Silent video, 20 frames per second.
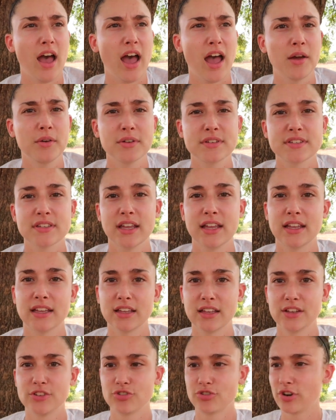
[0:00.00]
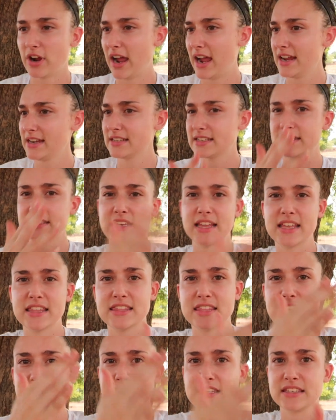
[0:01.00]
I was like trying to say
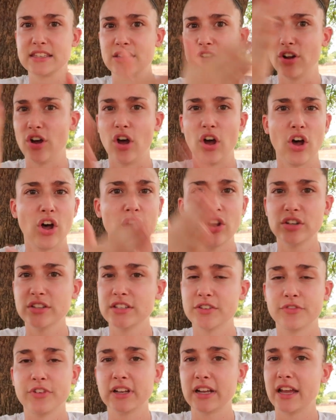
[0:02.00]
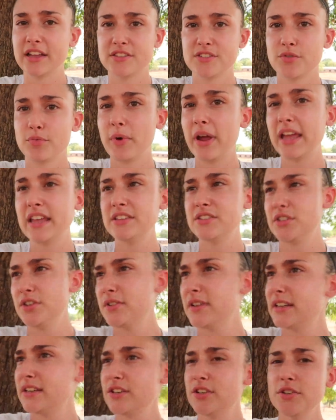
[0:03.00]
things in all different kinds of ways,
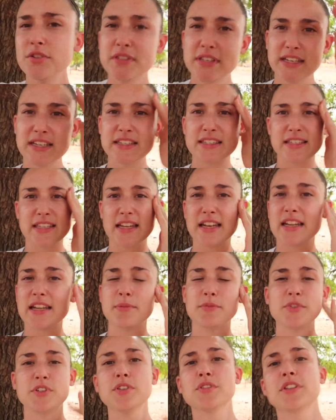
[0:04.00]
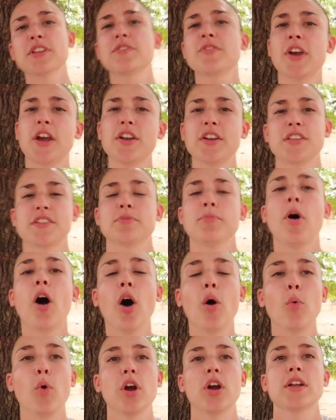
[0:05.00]
using synonyms, using very
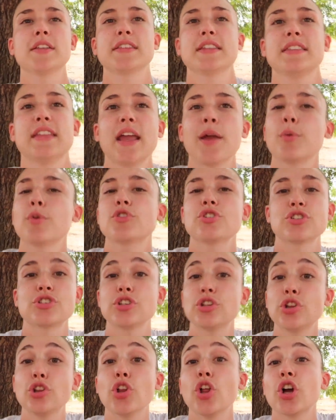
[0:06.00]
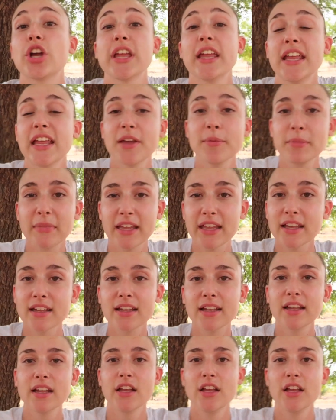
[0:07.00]
small words, and they were just looking at me.